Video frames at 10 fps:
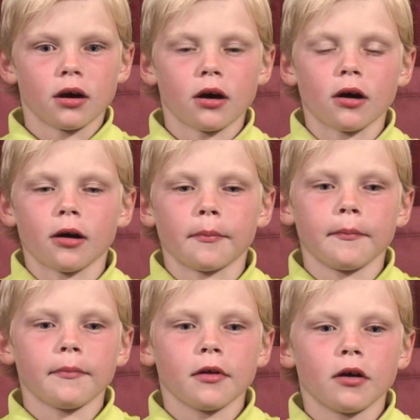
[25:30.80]

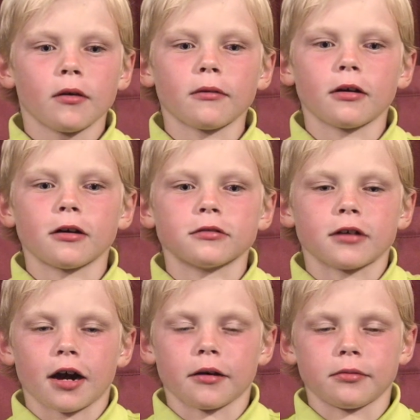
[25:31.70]

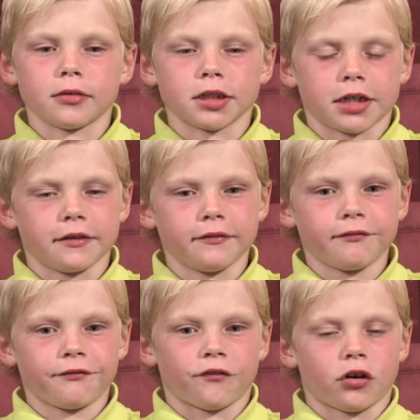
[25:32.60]
I was
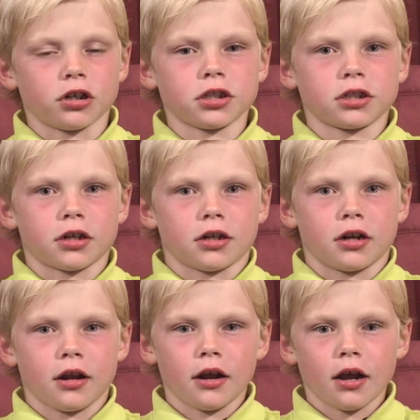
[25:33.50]
in first,
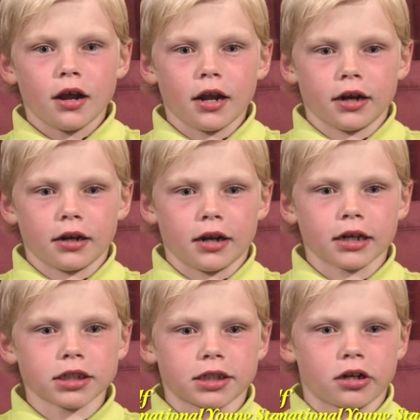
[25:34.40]
and
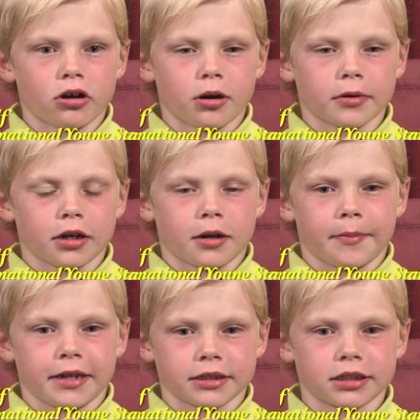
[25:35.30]
next year I'm going to
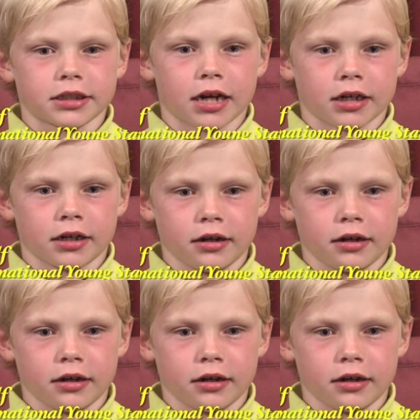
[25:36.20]
be in second.